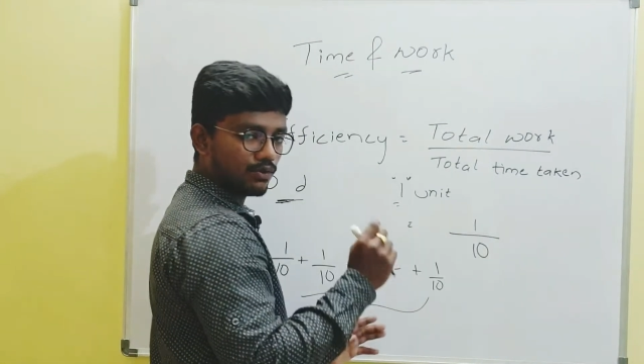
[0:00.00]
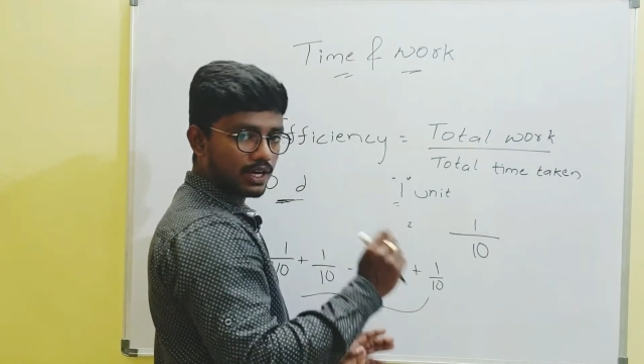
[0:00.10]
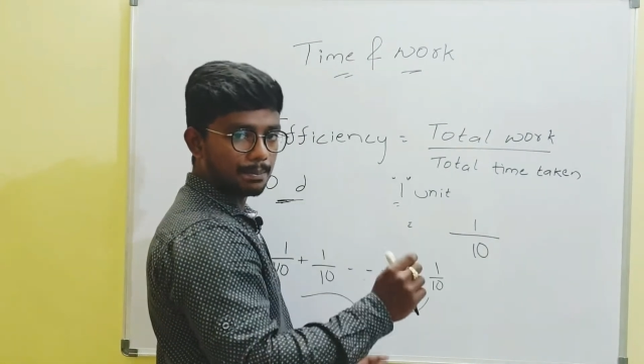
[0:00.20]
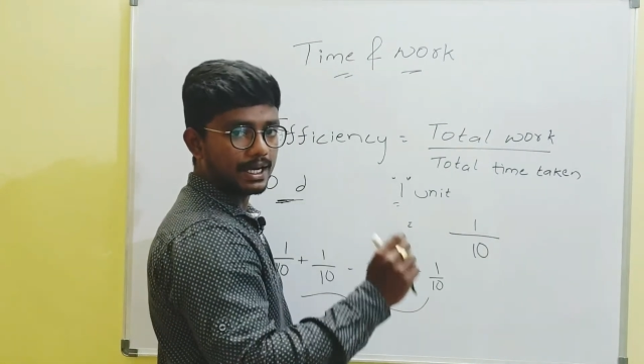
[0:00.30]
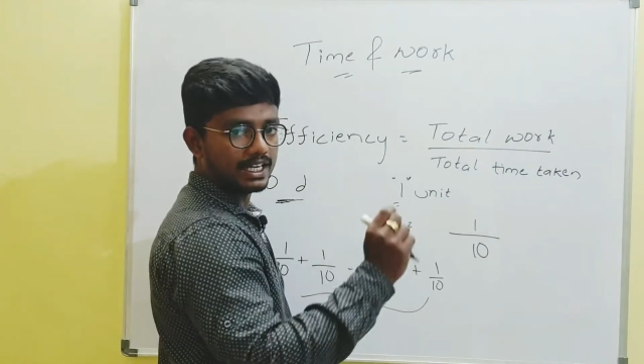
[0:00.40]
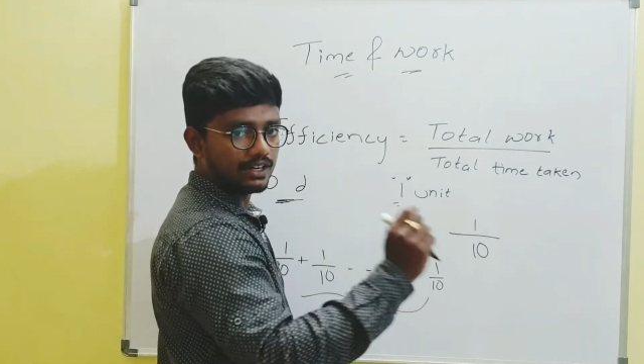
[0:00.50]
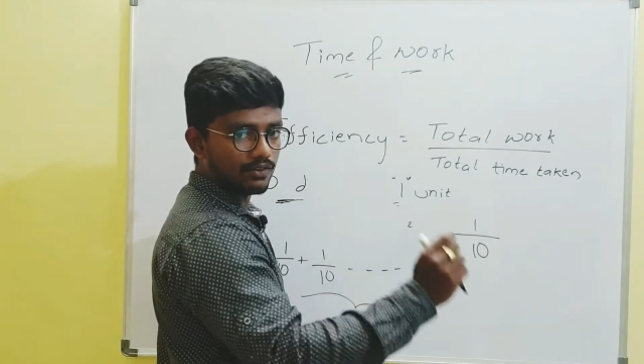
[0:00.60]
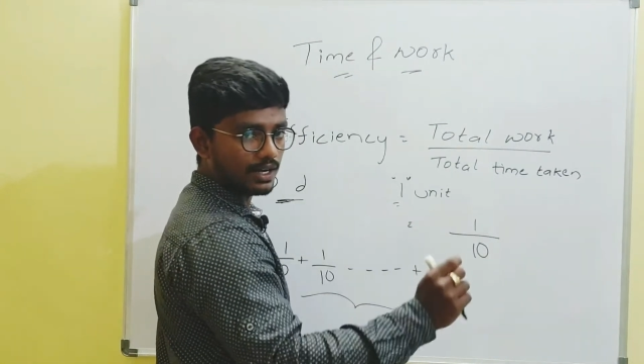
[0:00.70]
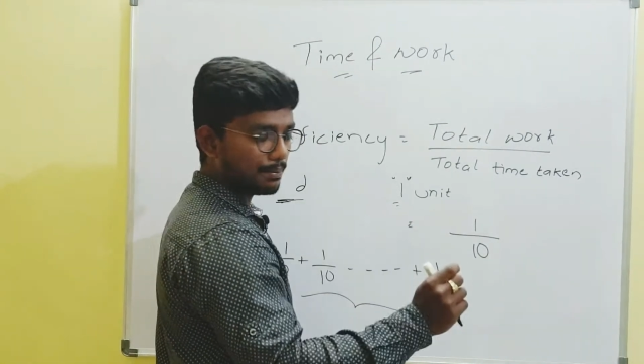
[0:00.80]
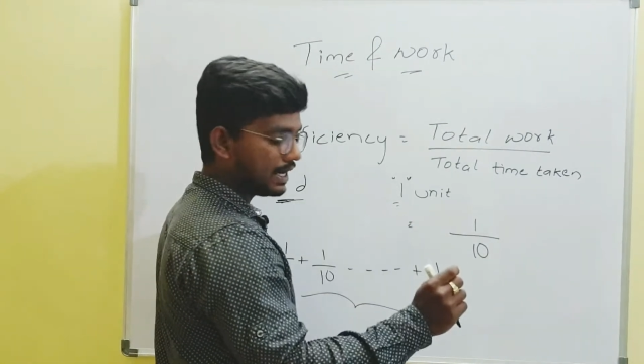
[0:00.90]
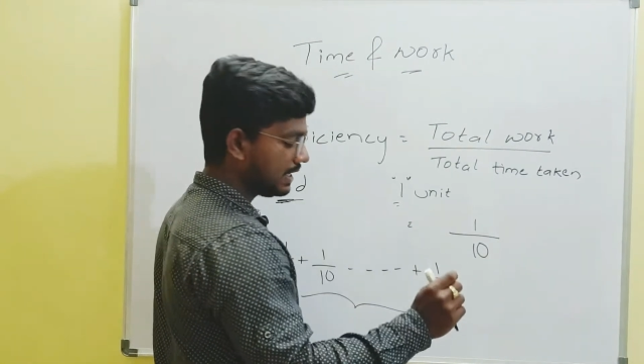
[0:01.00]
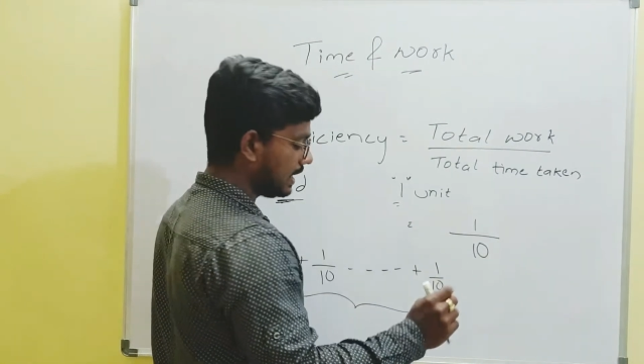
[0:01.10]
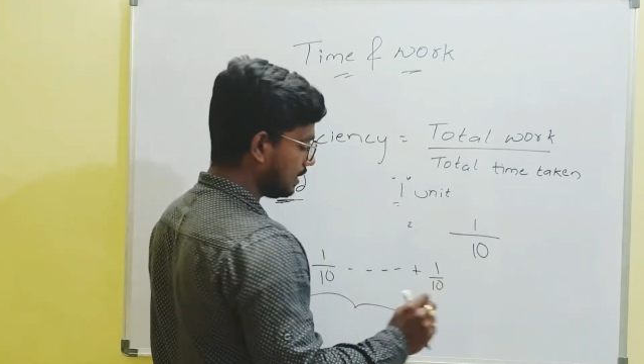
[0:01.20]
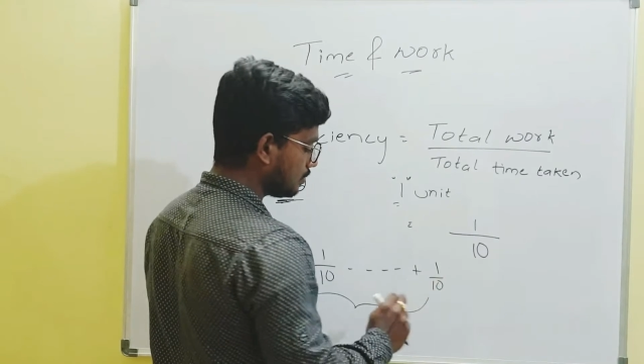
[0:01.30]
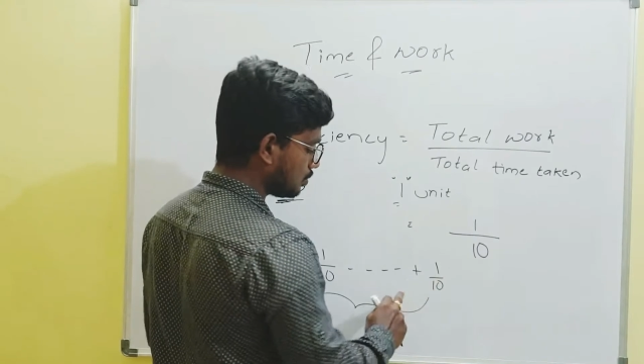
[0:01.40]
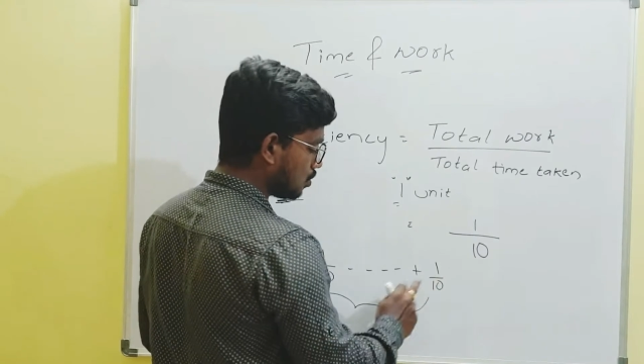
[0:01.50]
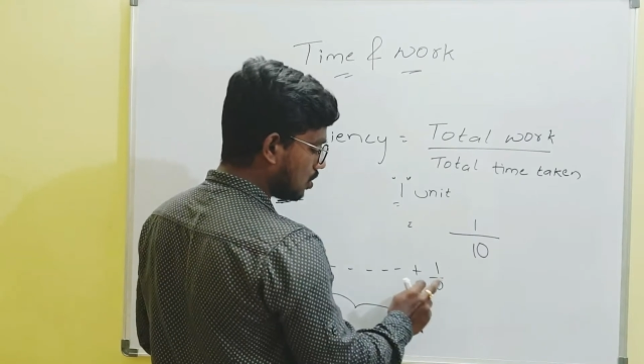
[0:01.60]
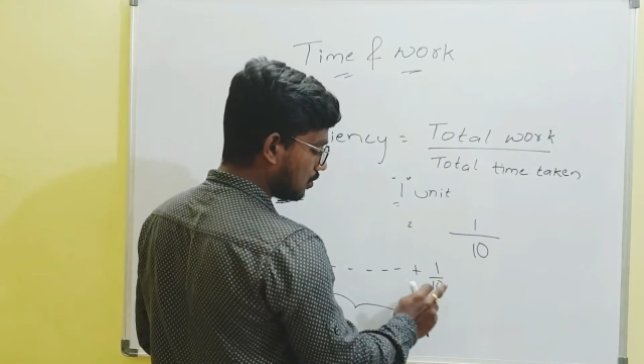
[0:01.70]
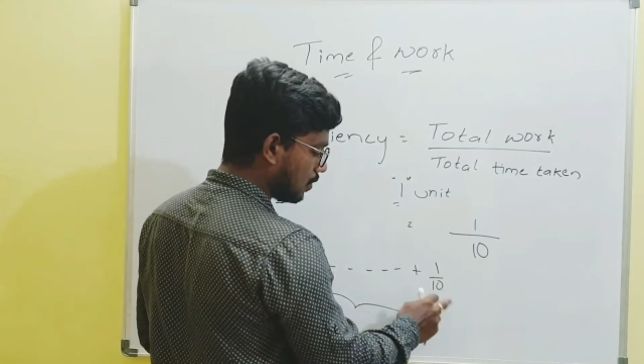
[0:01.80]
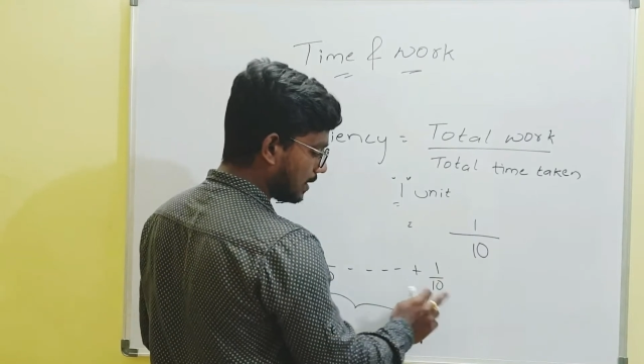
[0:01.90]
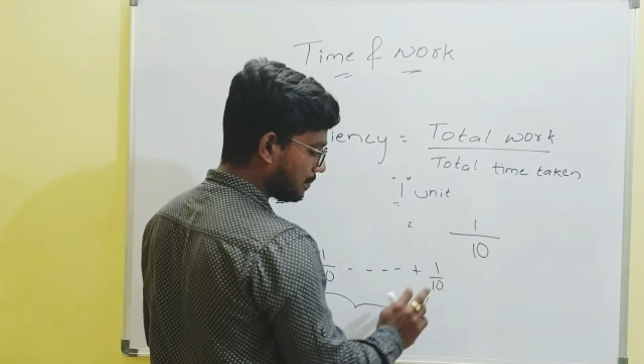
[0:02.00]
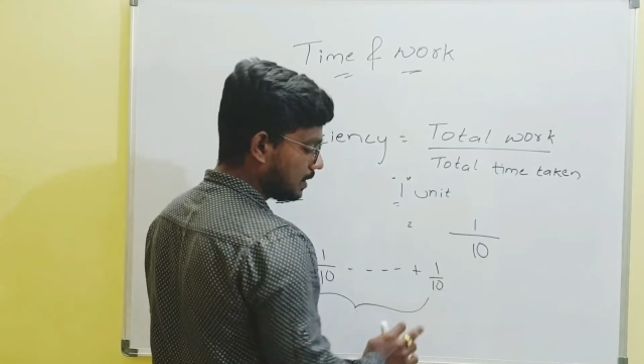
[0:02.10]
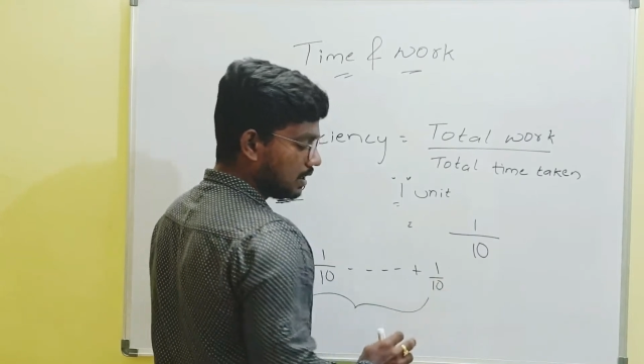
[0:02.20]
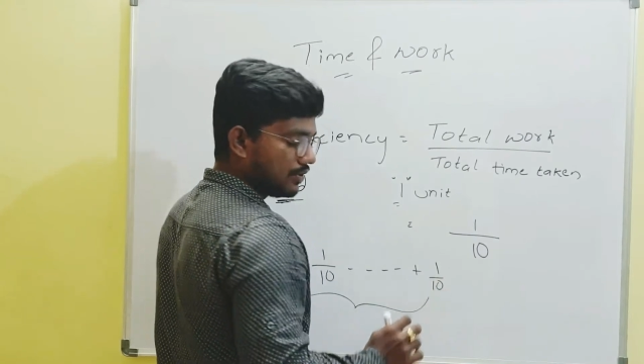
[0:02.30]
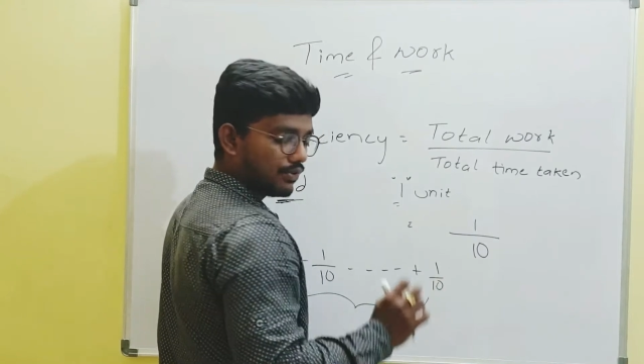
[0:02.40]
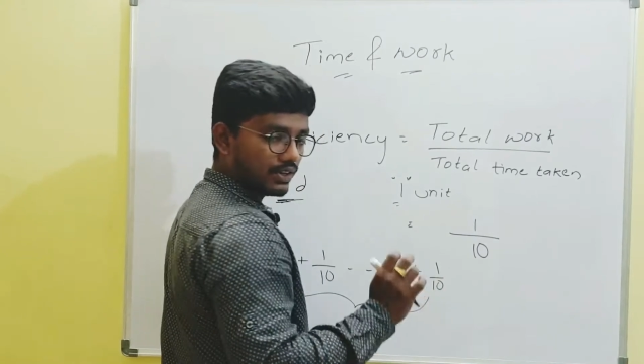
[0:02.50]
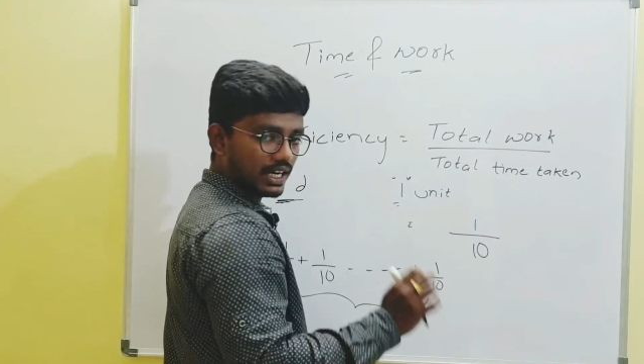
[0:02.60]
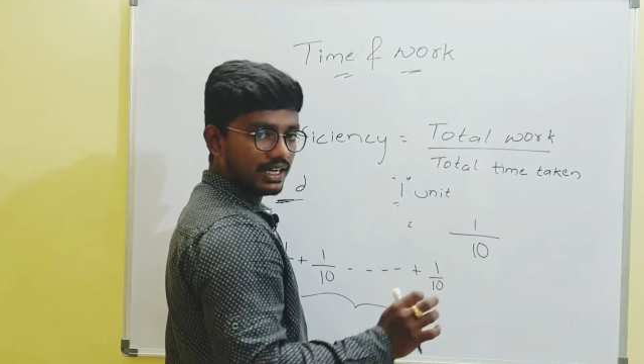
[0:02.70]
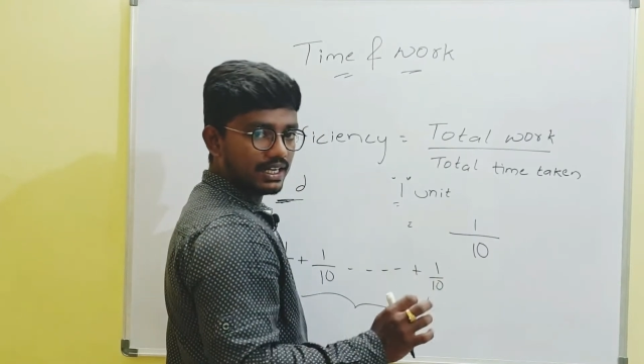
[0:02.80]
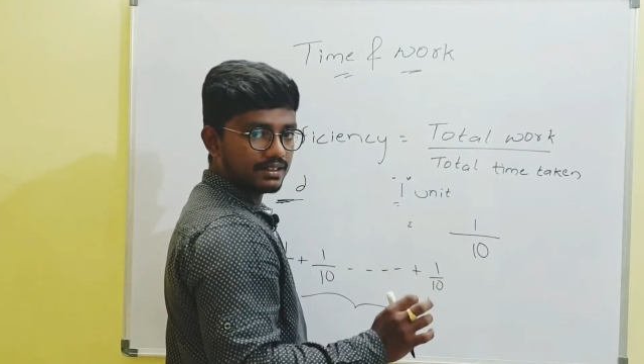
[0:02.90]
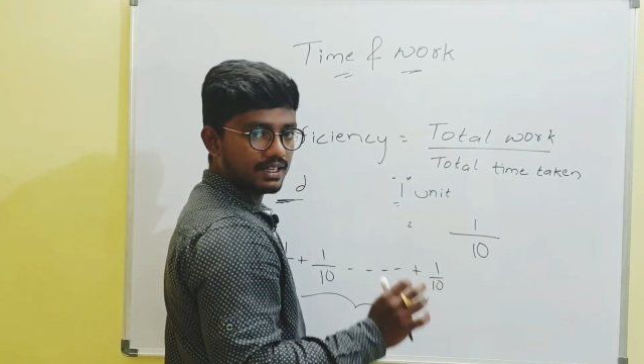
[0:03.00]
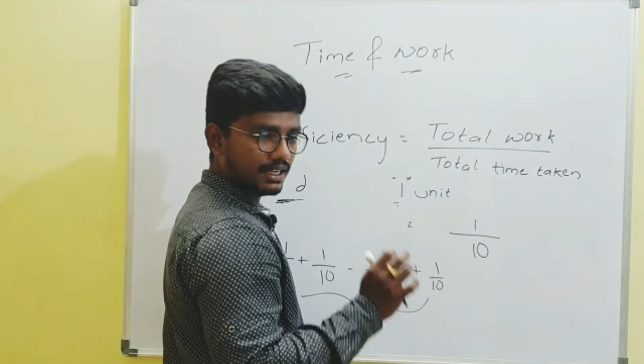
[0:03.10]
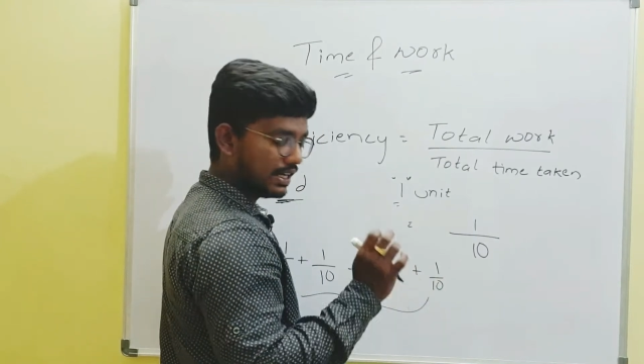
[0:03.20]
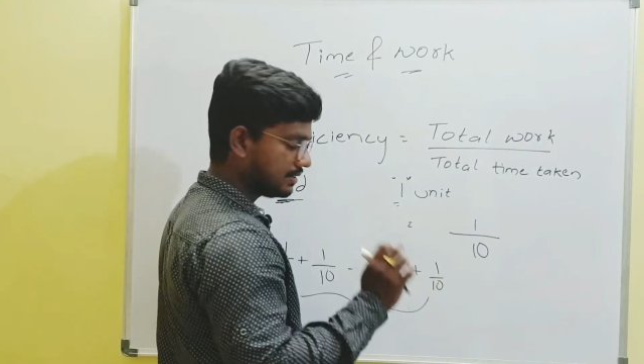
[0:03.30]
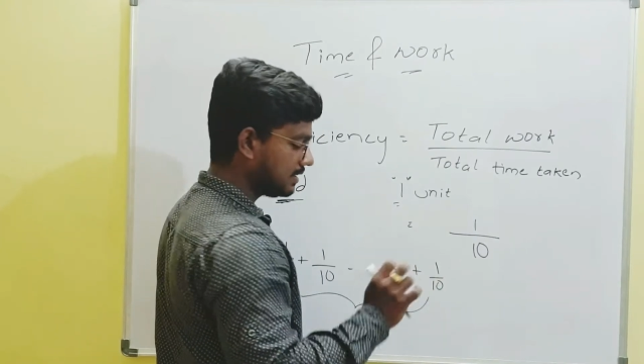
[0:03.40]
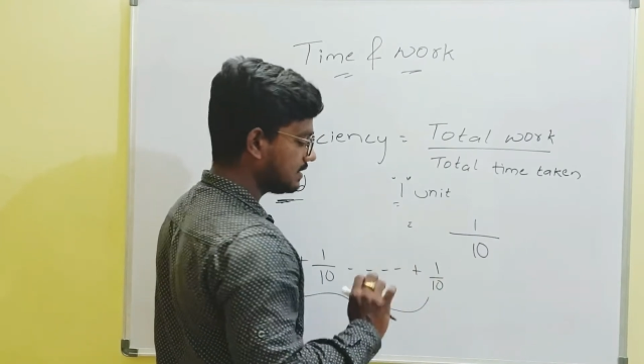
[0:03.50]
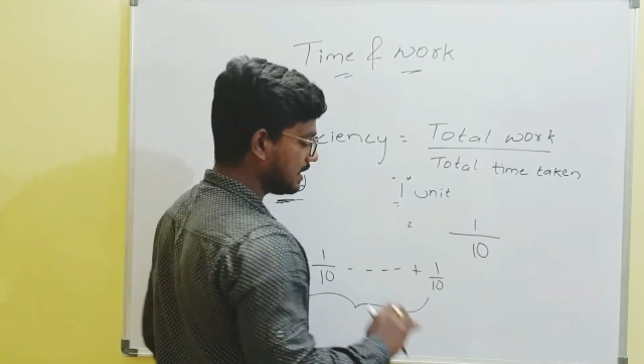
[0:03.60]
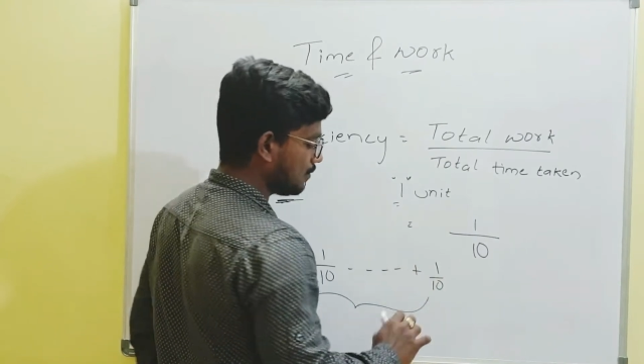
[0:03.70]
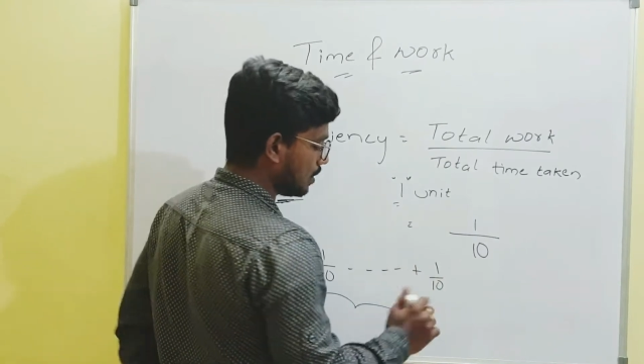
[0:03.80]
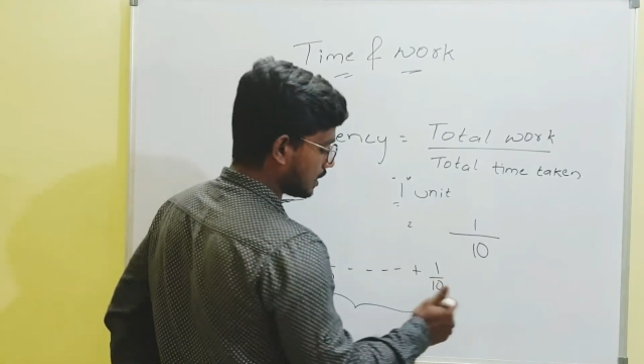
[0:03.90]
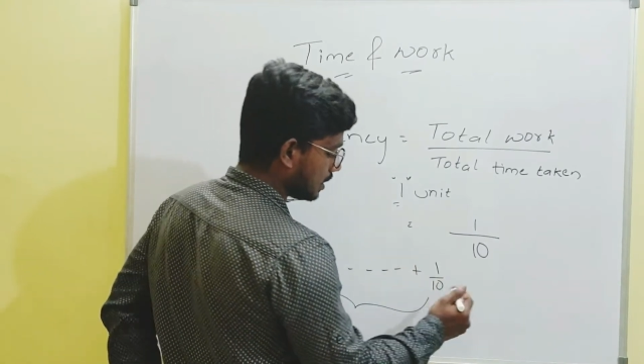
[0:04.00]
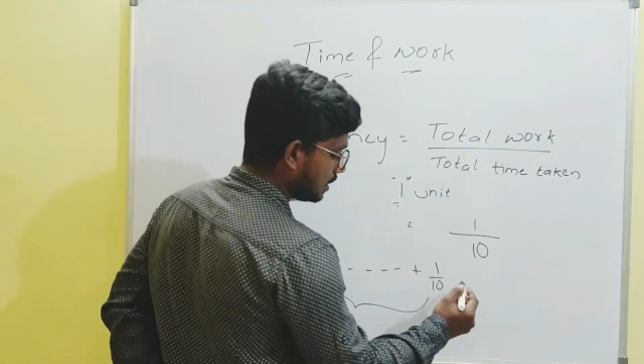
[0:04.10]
1 by 10, 1 by 10, so on. For 10 days he does the same work.